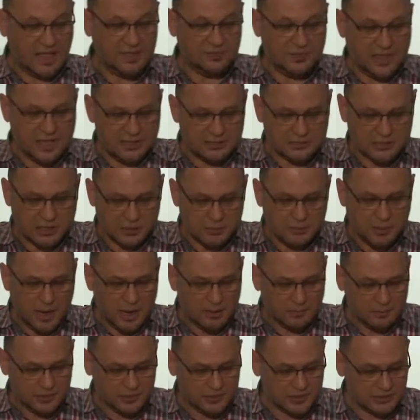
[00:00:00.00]
Then
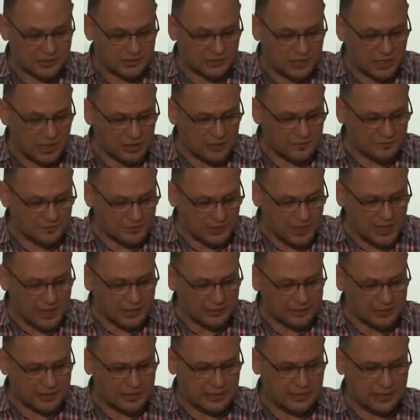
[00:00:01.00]
Zerubbabel, the son of
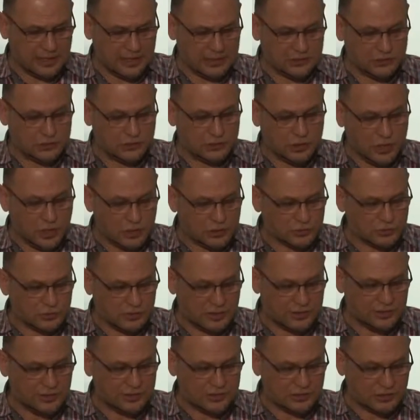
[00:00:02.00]
Shealtiel, and
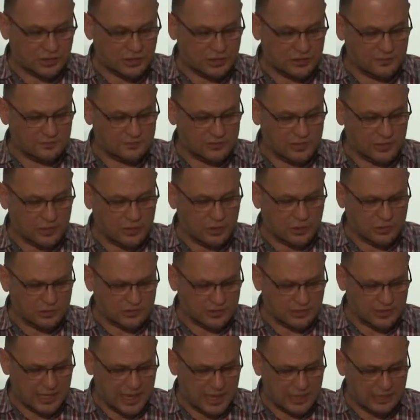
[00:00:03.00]
Joshua, the son of
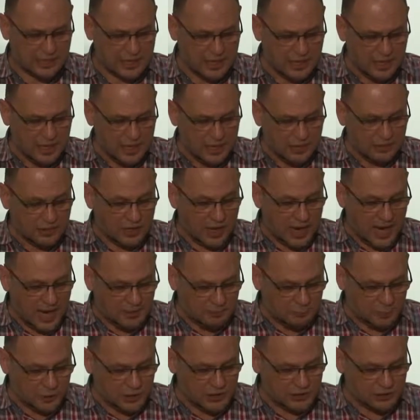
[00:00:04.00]
Jehozadak, the high
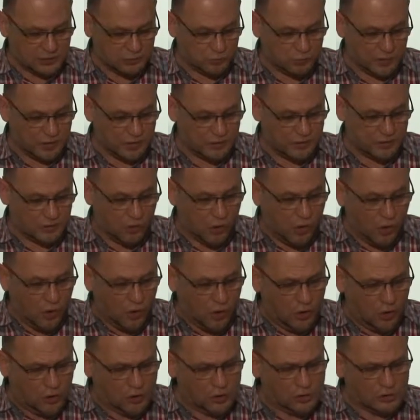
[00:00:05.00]
priest with
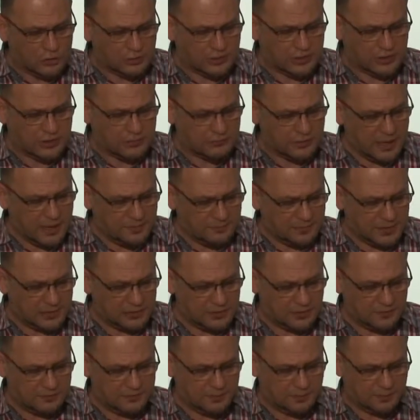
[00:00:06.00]
all the
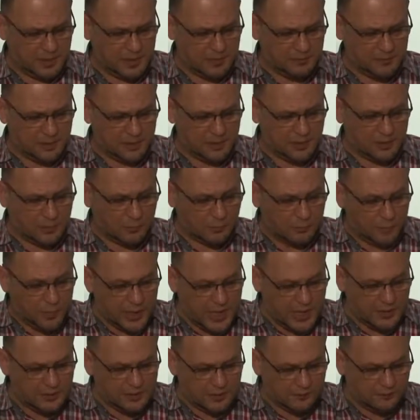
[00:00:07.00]
remnant of the people
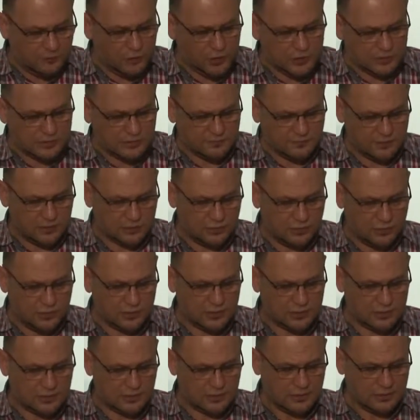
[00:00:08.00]
obeyed the voice of the
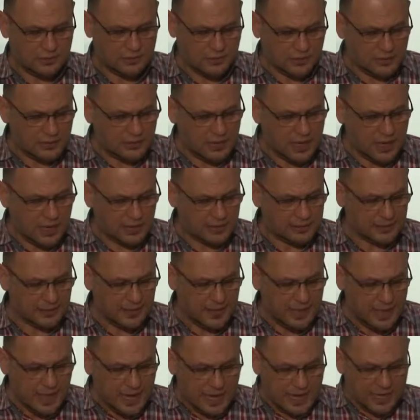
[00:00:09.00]
Lord, their God,
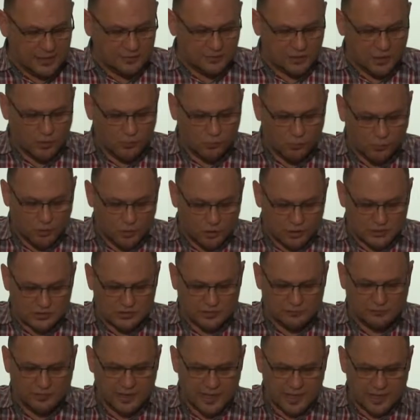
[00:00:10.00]
and the words
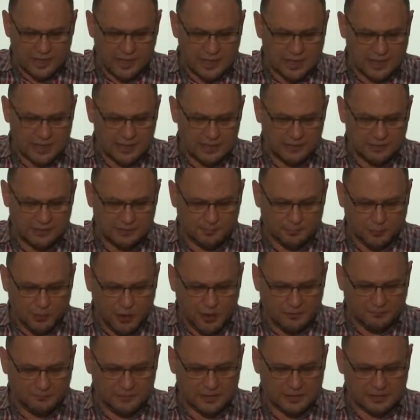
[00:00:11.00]
of Haggai the
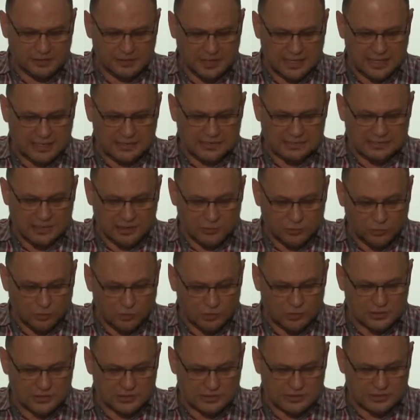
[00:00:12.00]
prophet as the
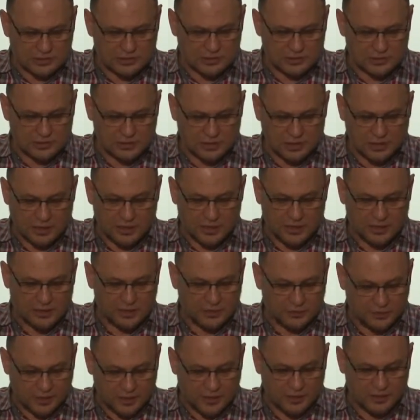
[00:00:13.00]
Lord's
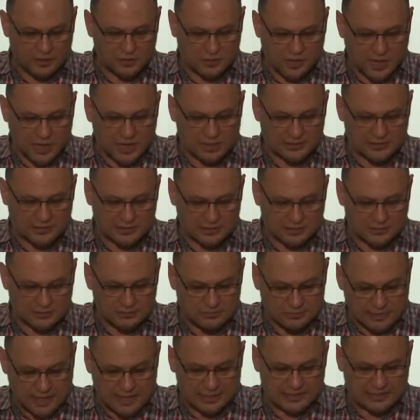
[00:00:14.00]
uh, their God
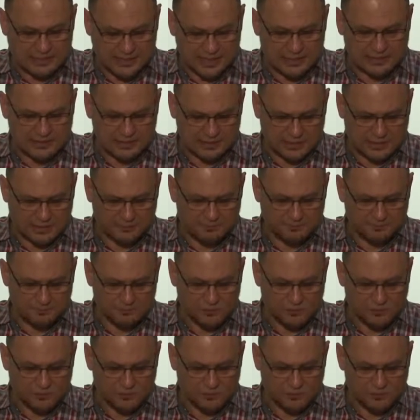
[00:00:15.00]
had sent him.